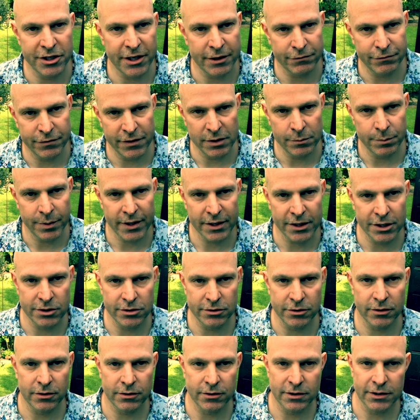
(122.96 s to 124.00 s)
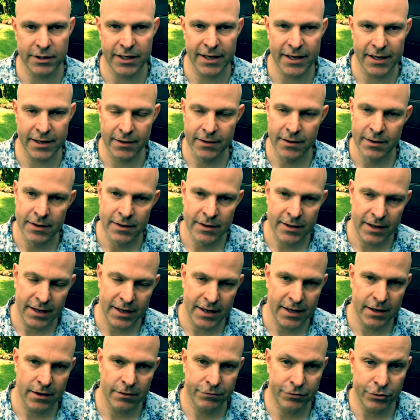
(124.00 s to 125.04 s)
and you get feedback, you start to get
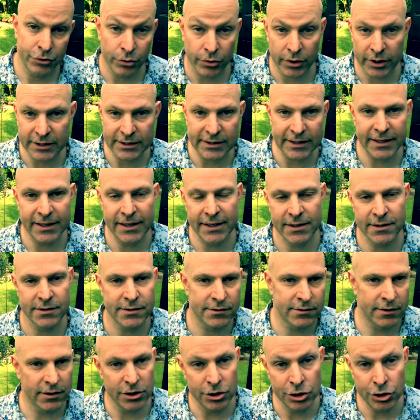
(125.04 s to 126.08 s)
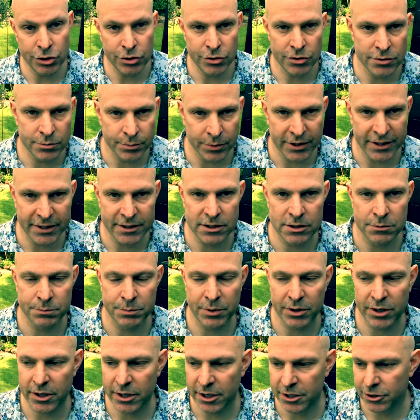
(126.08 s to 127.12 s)
a few ideas. The news might
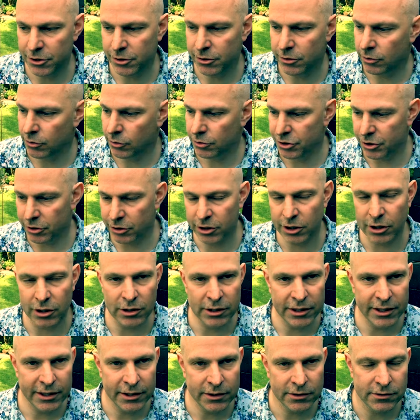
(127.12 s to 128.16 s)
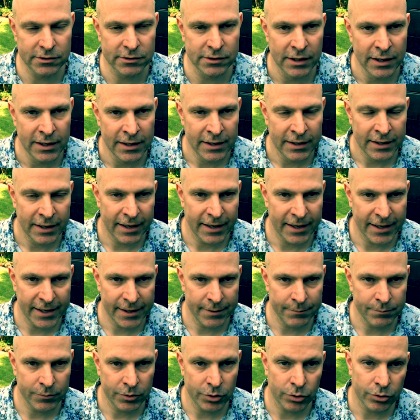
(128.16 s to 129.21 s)
inspire you, or your colleagues,
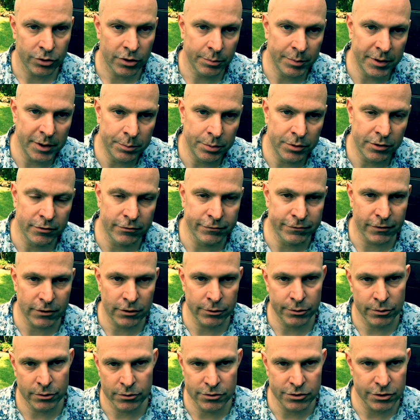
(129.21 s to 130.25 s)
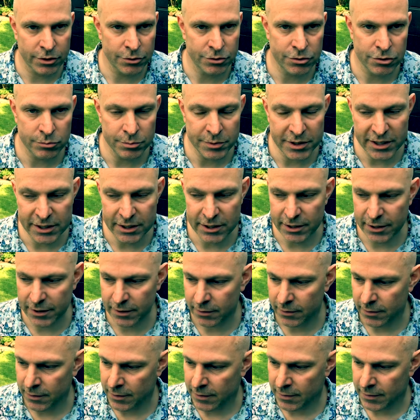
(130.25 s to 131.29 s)
or the people that follow you on social media.
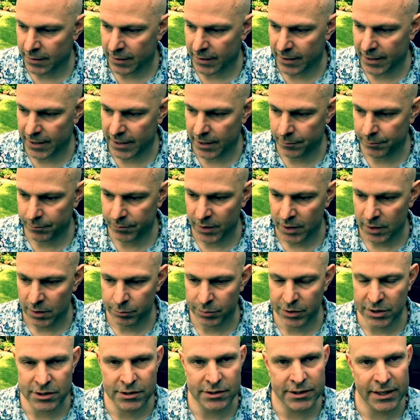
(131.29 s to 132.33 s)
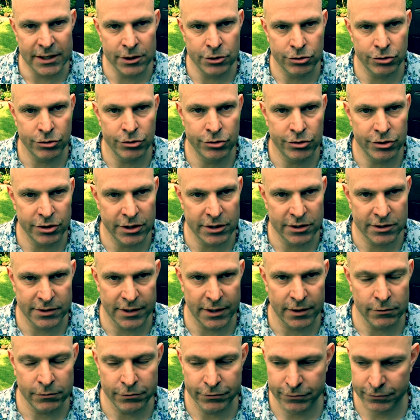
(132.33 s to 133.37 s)
But stay true to
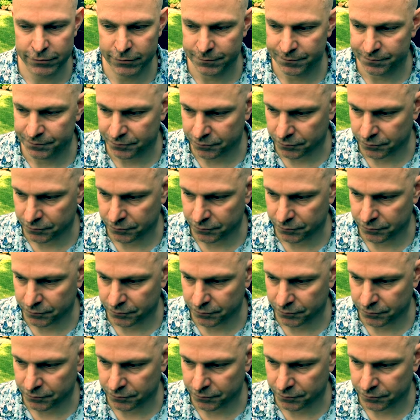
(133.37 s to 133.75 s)
yourself.